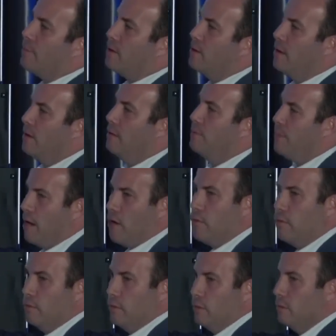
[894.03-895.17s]
but in
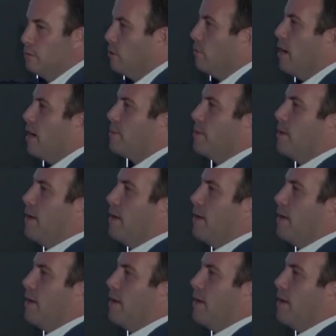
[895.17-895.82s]
parallel correct me, but